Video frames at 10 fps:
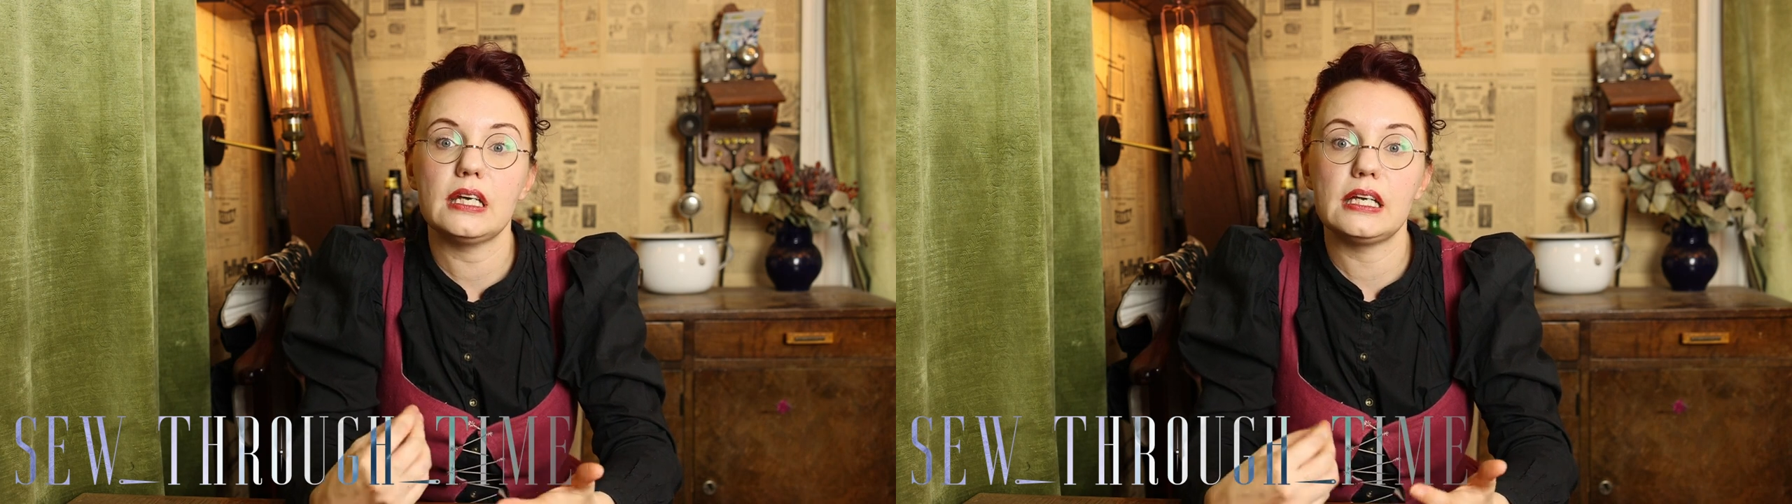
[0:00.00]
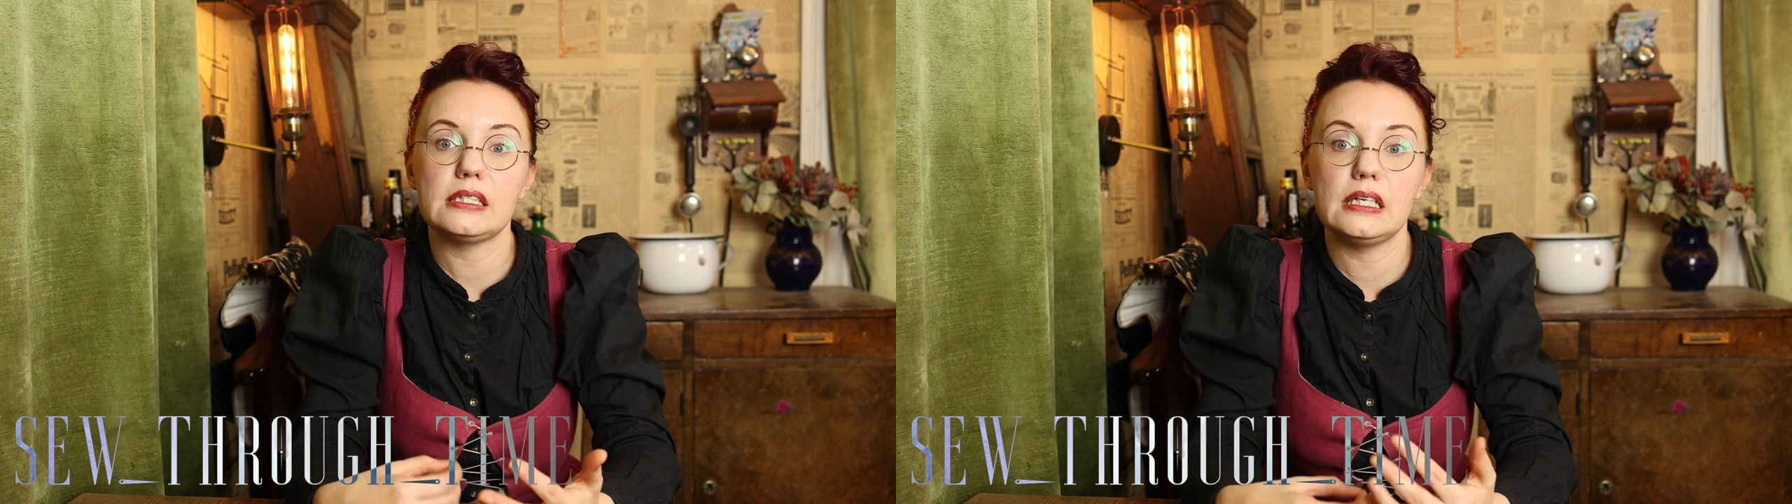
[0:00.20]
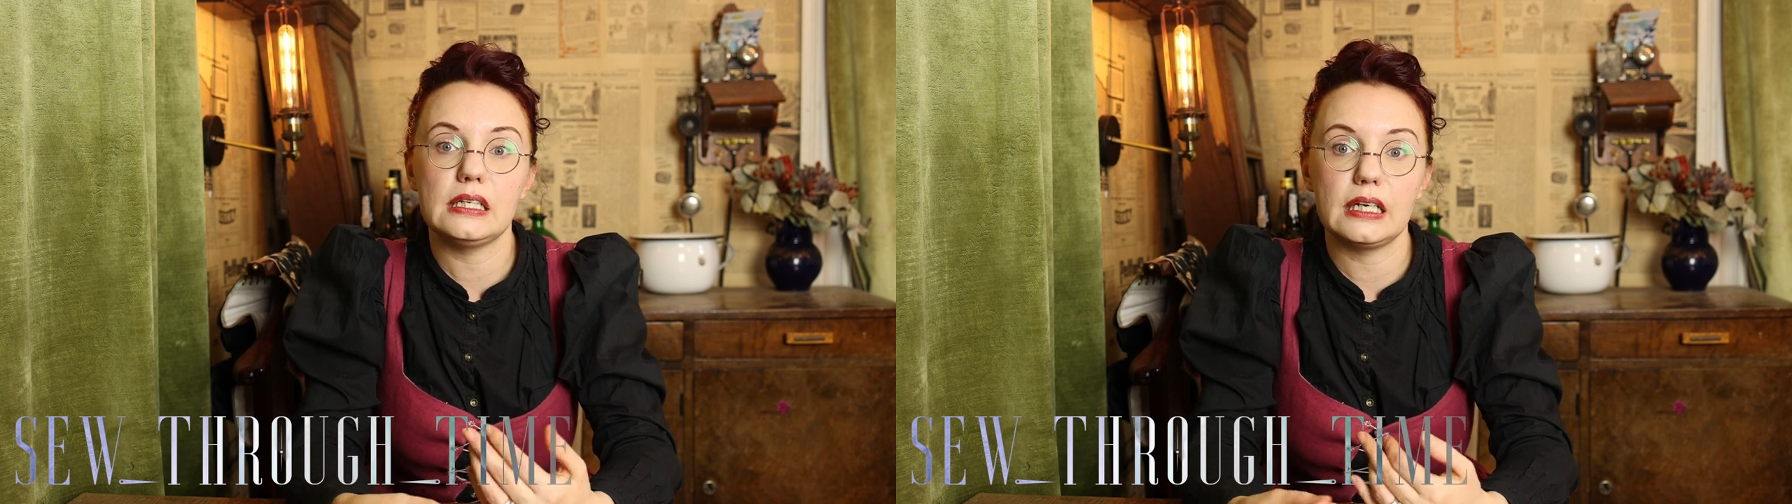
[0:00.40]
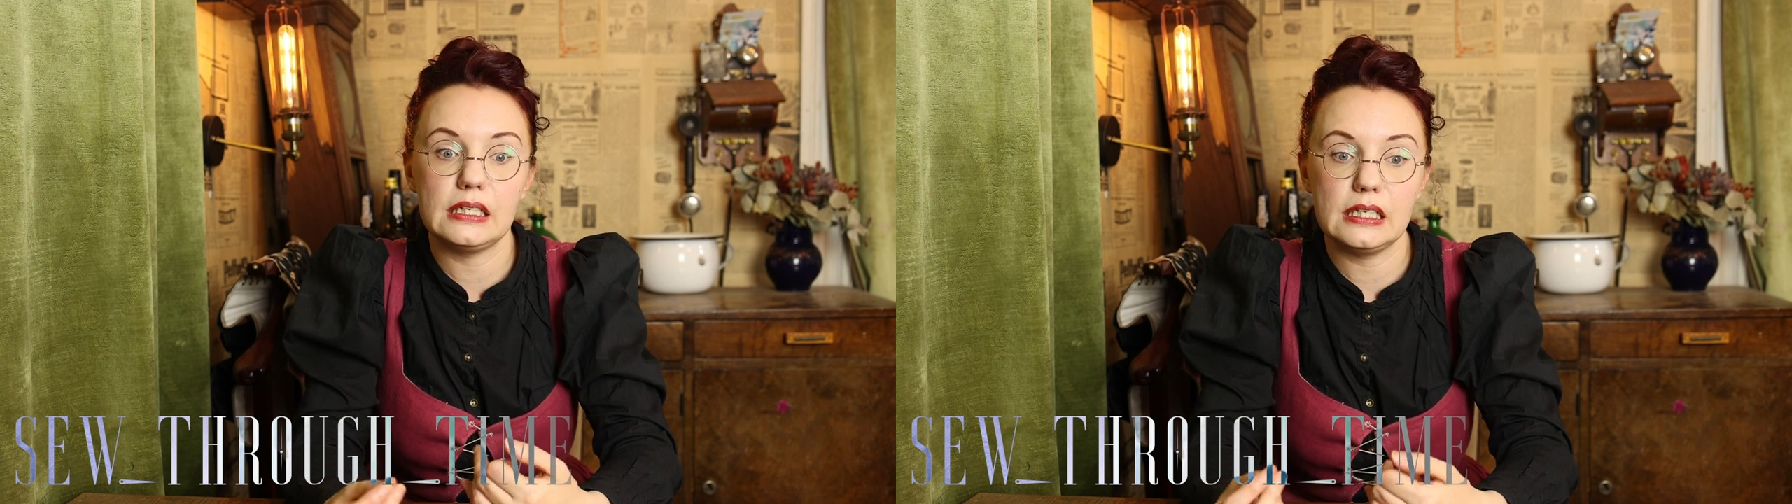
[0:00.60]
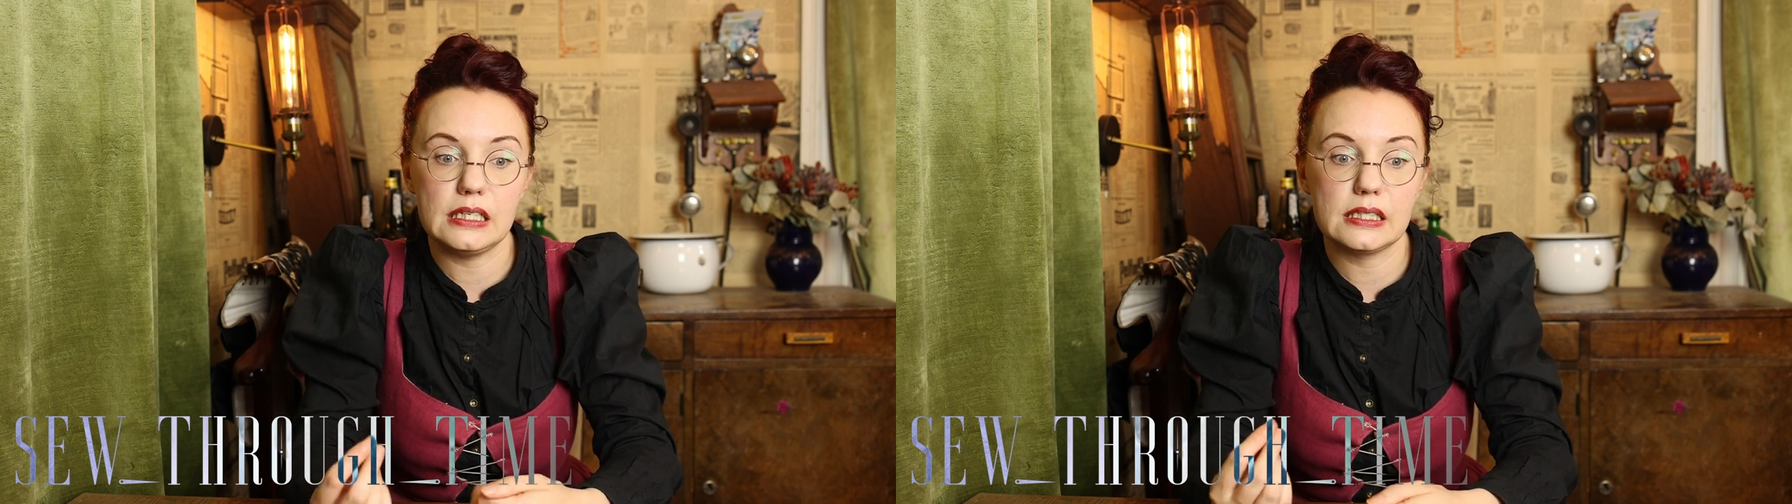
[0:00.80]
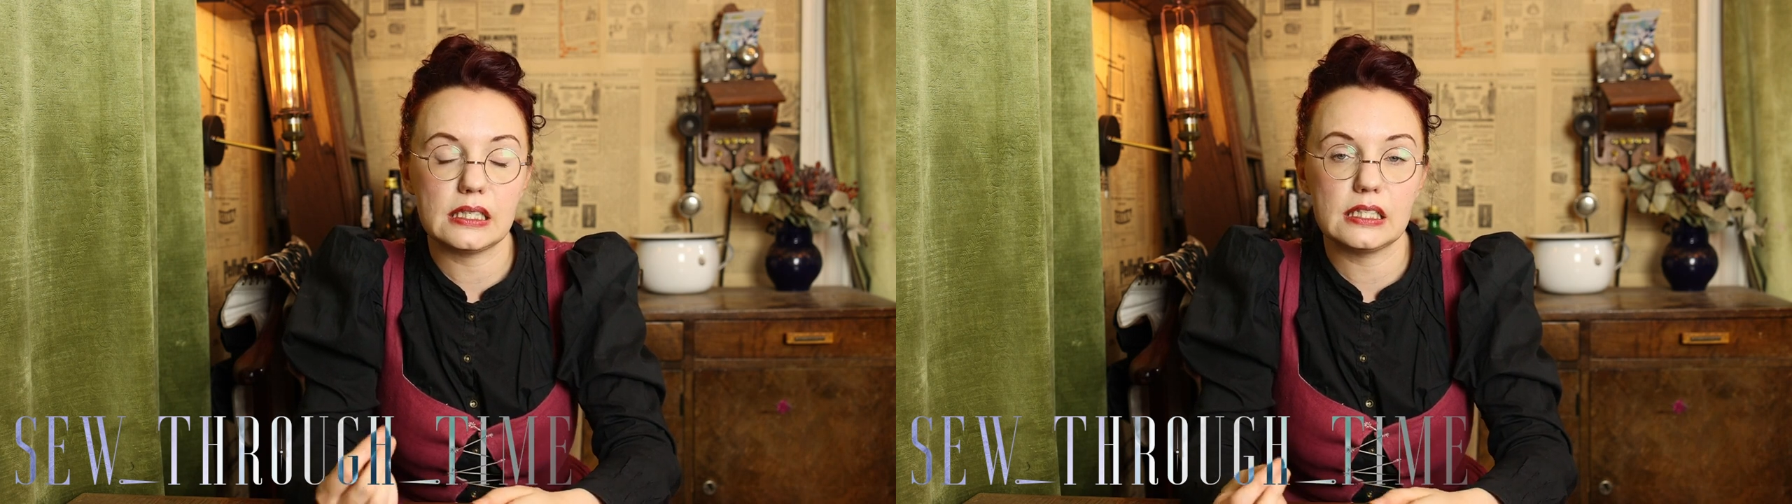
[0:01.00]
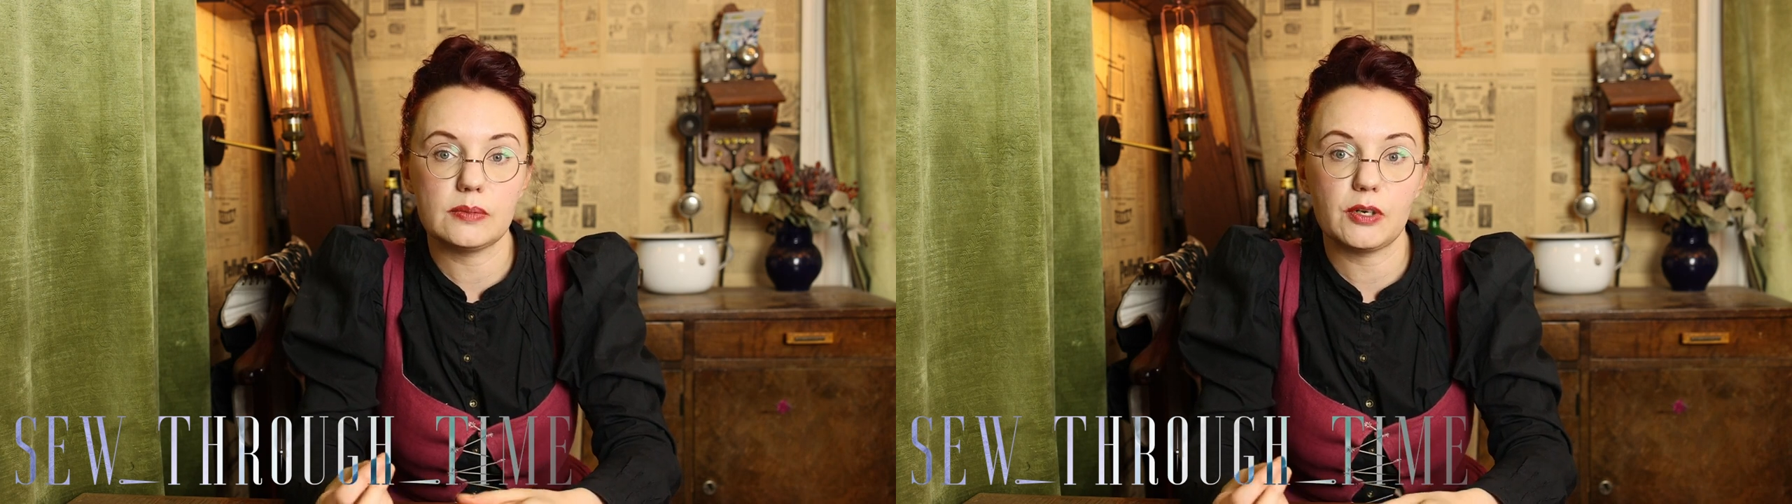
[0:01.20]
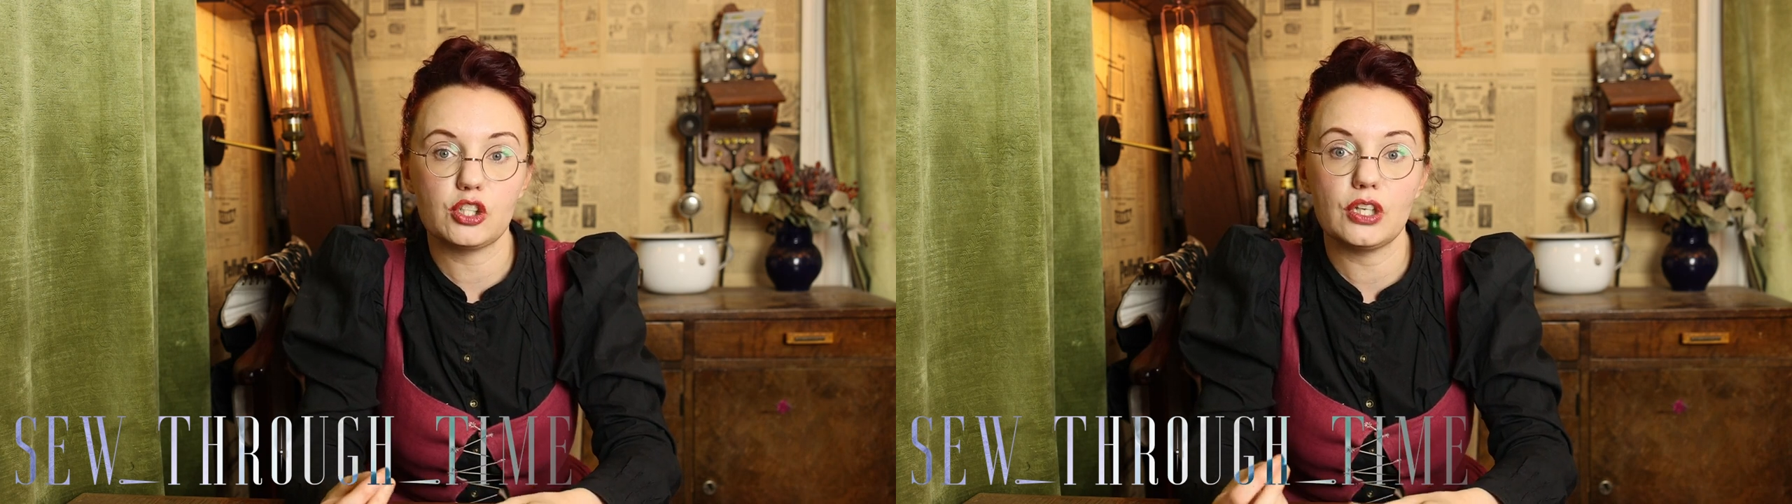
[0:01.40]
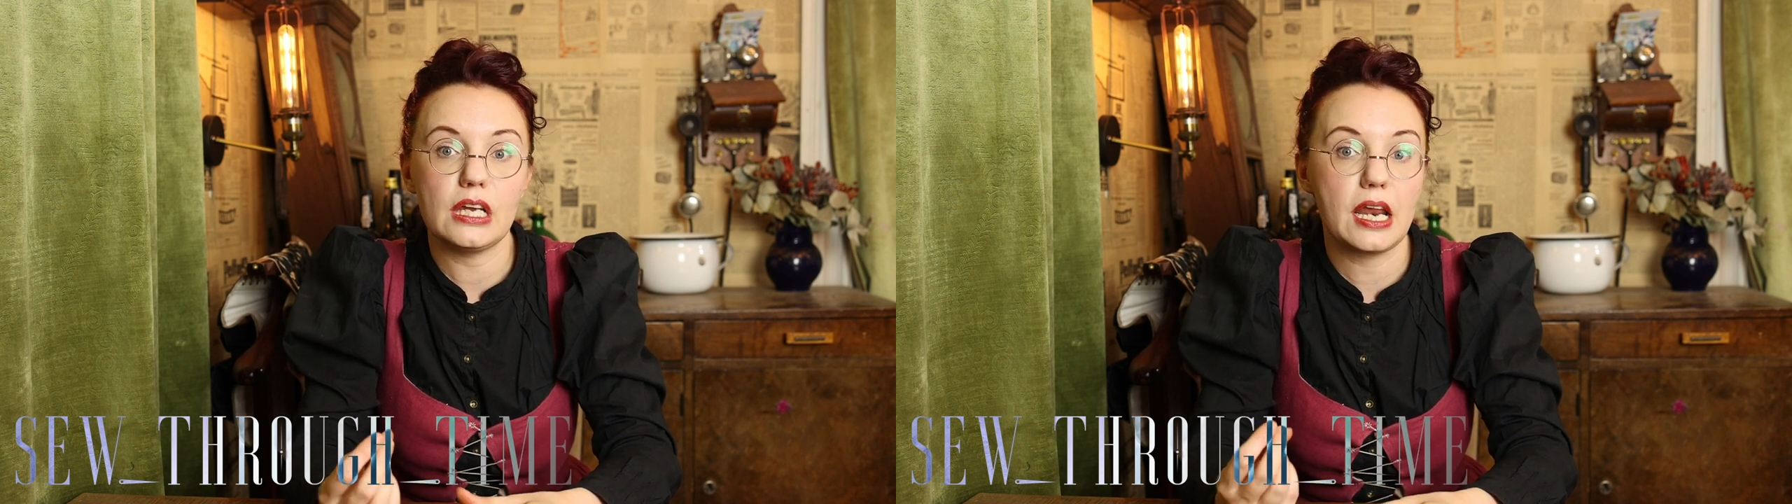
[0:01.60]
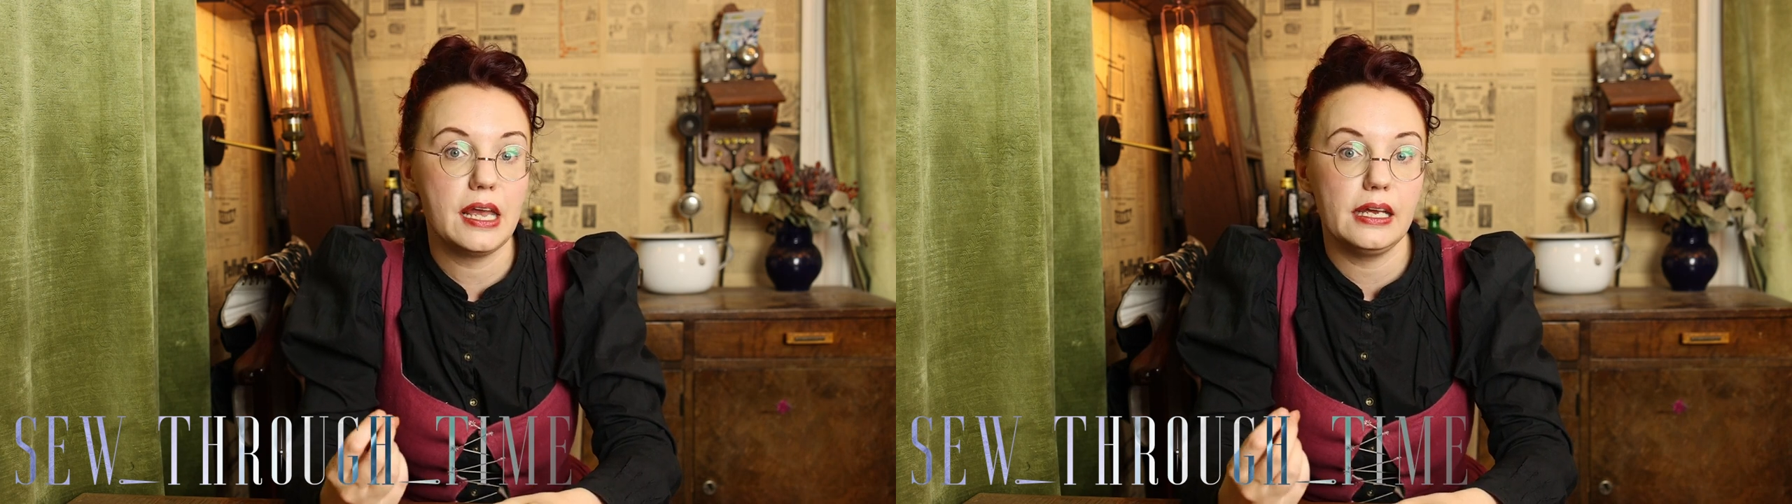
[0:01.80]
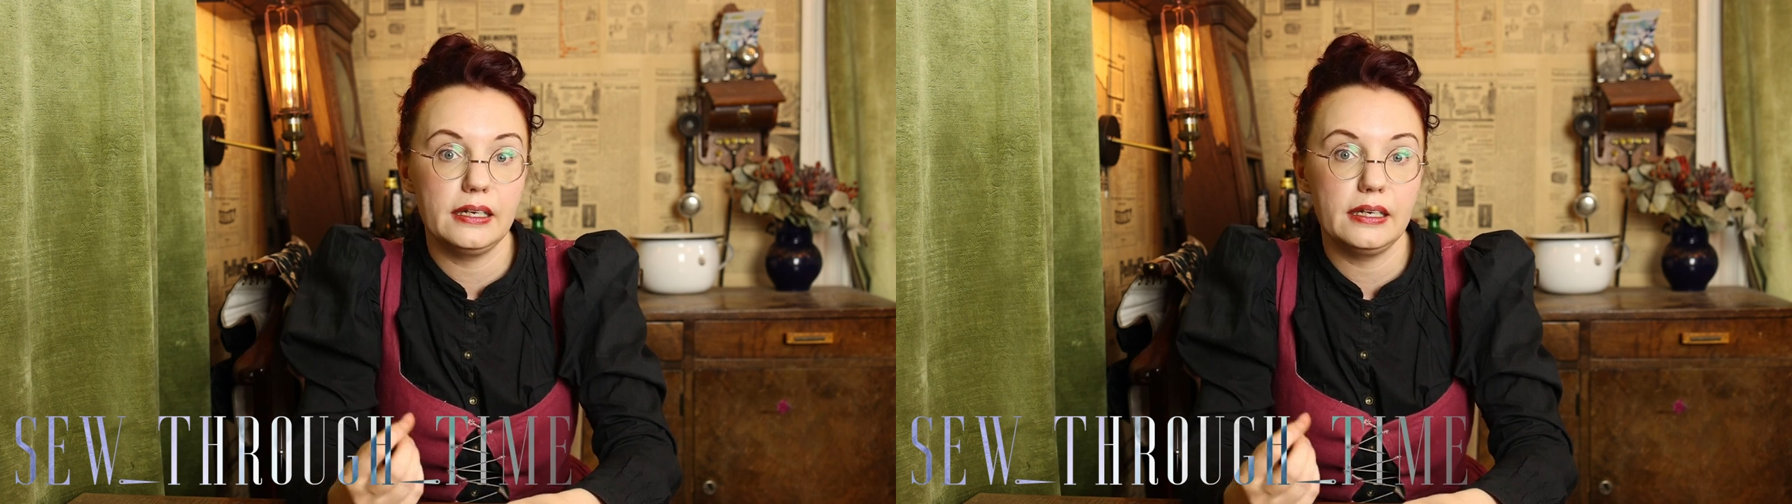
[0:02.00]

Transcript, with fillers: the 1890s, especially